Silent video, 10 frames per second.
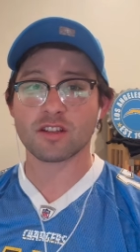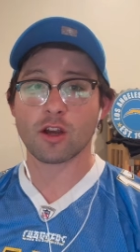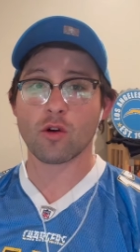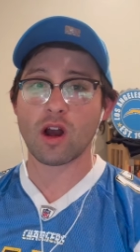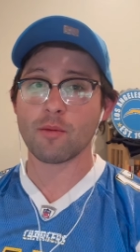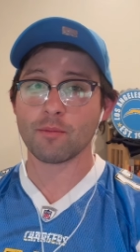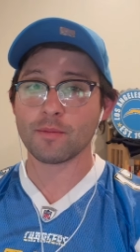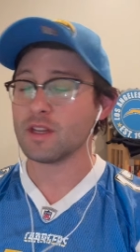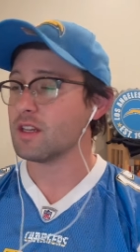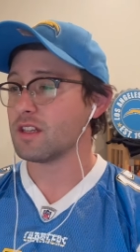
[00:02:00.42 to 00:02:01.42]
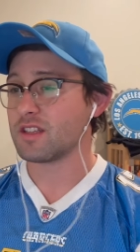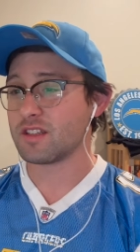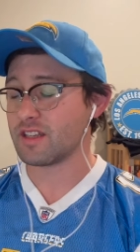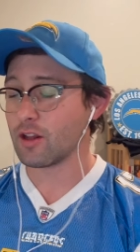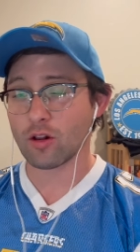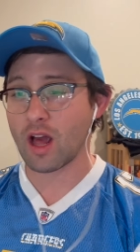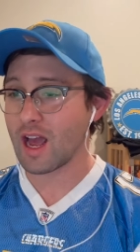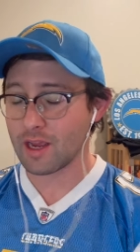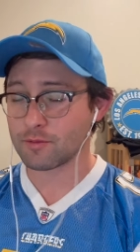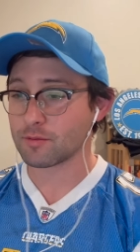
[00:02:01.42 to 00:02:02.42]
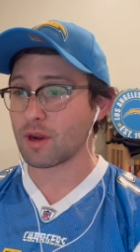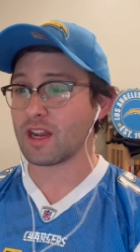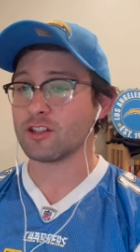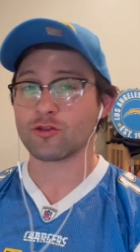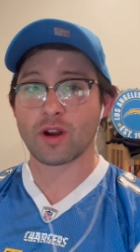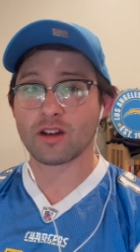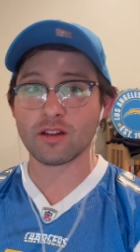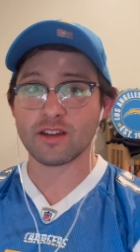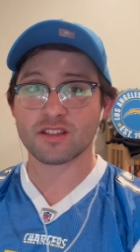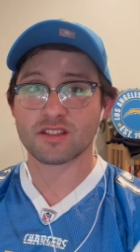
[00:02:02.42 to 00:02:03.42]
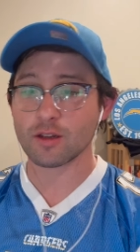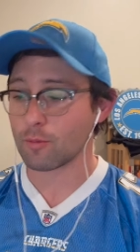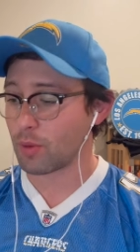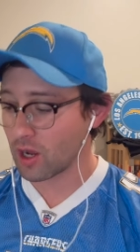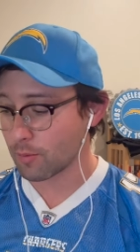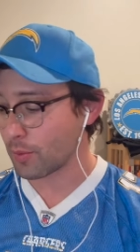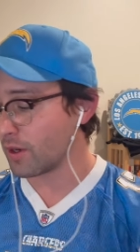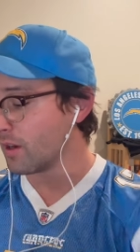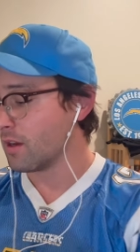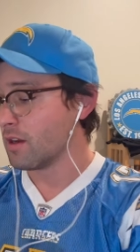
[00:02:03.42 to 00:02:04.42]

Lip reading: ago. I'm still hyped. My adrenaline is still pumping.